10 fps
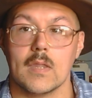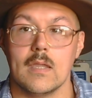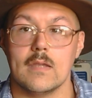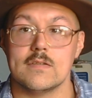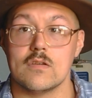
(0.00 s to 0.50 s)

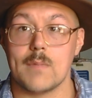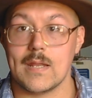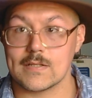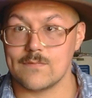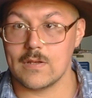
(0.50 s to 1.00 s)
Until my
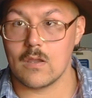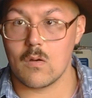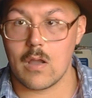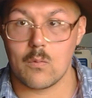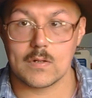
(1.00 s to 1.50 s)
next video,
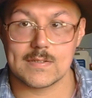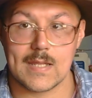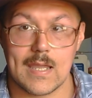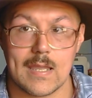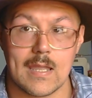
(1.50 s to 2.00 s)
I want to
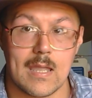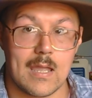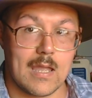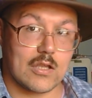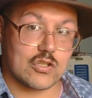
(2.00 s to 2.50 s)
say
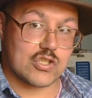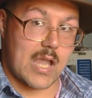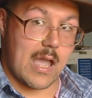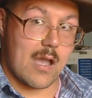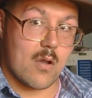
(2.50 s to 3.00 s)

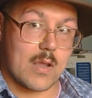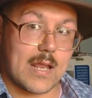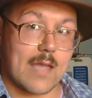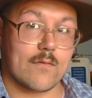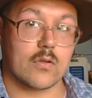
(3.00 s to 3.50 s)
ciao and
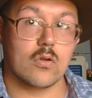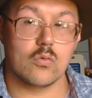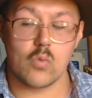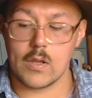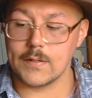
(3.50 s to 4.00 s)
have a good
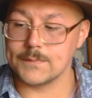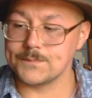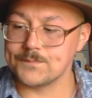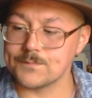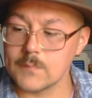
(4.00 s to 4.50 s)
one.
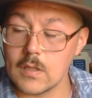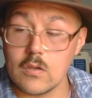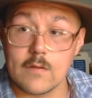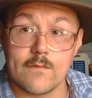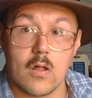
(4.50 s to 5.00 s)
You
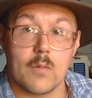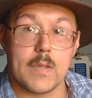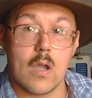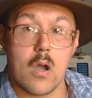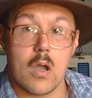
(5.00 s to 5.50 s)
can follow me
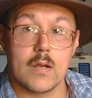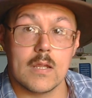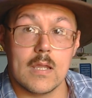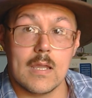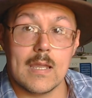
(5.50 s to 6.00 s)
on
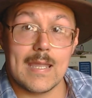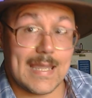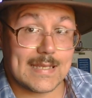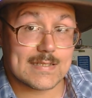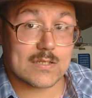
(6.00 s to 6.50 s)

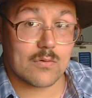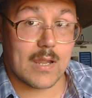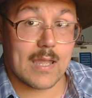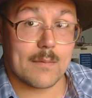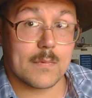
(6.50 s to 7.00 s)

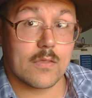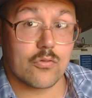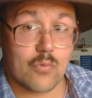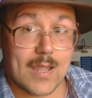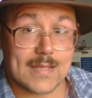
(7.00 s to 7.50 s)
Instagram,
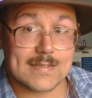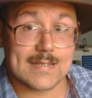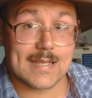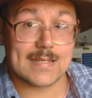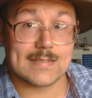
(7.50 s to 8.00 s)
Threads,
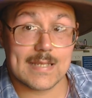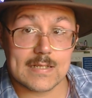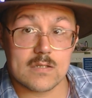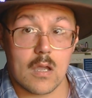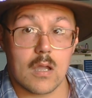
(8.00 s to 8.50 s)
and
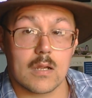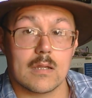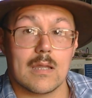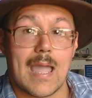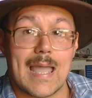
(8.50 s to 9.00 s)
TikTok
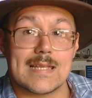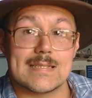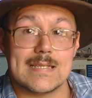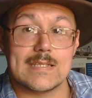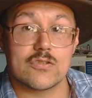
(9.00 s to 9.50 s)
at
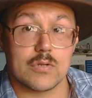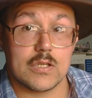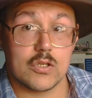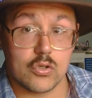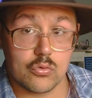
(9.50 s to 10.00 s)

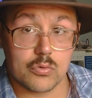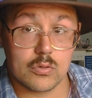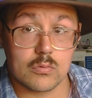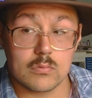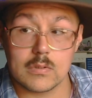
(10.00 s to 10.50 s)

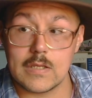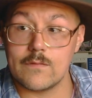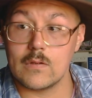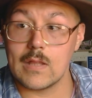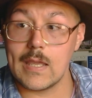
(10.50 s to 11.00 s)
ScreenScreneGuru if
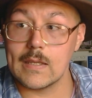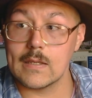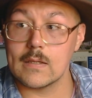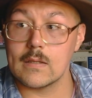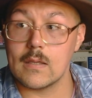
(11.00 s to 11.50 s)
you like.
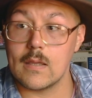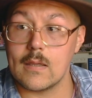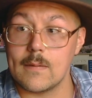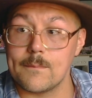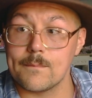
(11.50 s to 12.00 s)

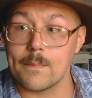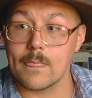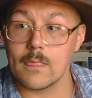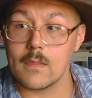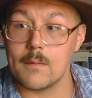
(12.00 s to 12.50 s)

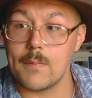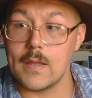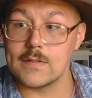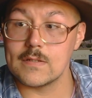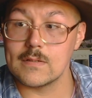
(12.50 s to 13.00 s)
But
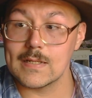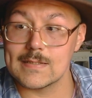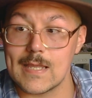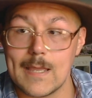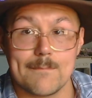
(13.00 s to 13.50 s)
until next
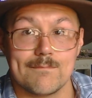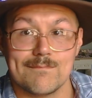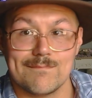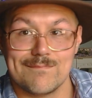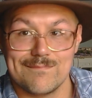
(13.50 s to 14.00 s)
time,
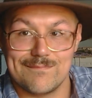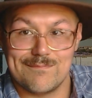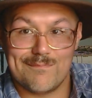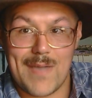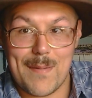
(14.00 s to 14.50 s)

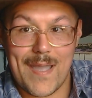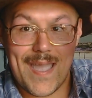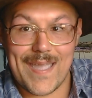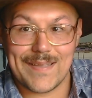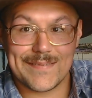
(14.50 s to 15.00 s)
bye bye.